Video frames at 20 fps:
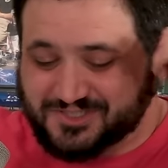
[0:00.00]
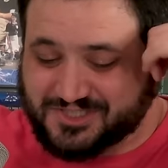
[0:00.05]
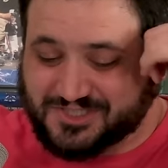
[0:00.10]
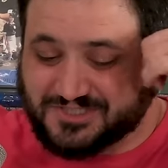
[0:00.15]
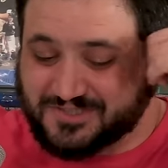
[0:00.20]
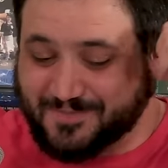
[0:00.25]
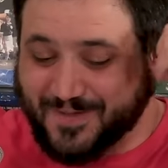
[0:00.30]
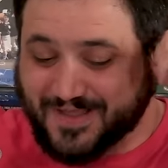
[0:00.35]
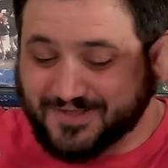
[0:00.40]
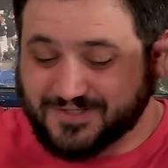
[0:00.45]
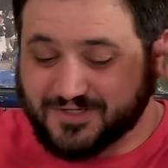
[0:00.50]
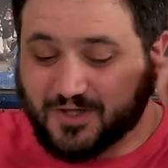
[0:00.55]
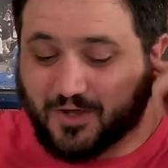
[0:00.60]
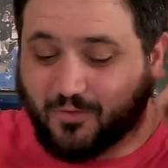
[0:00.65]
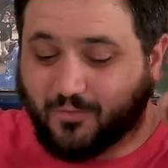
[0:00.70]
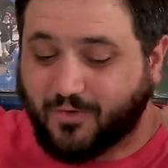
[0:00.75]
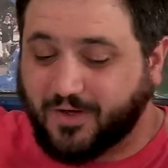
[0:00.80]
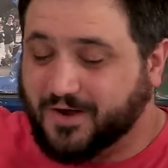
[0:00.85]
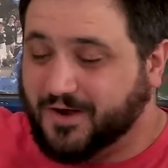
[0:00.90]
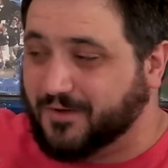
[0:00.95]
She's about to
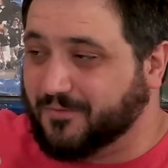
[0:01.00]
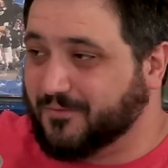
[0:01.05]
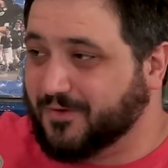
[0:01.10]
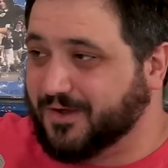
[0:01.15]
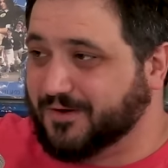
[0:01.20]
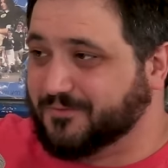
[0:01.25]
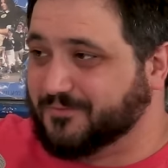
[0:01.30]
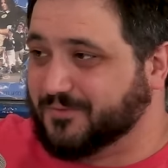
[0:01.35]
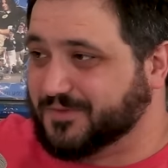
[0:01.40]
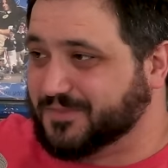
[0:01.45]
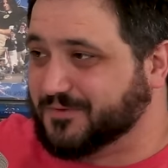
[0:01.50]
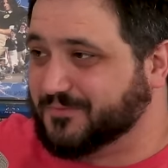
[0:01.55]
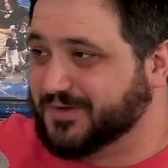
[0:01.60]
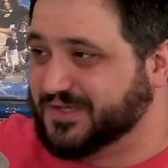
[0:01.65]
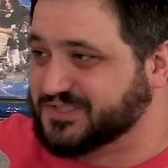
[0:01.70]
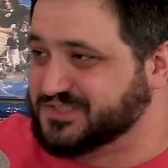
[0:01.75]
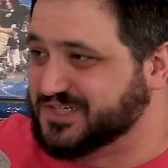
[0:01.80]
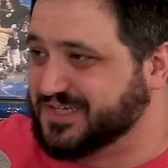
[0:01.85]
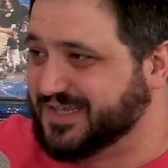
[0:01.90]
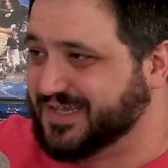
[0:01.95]
go one-on-one with the
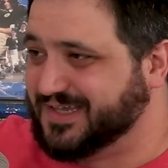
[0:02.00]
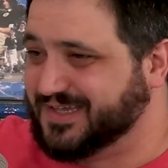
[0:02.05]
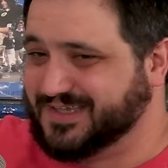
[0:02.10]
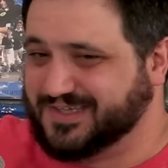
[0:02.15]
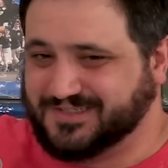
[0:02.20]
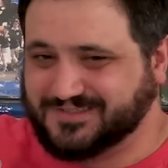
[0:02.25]
Witch King.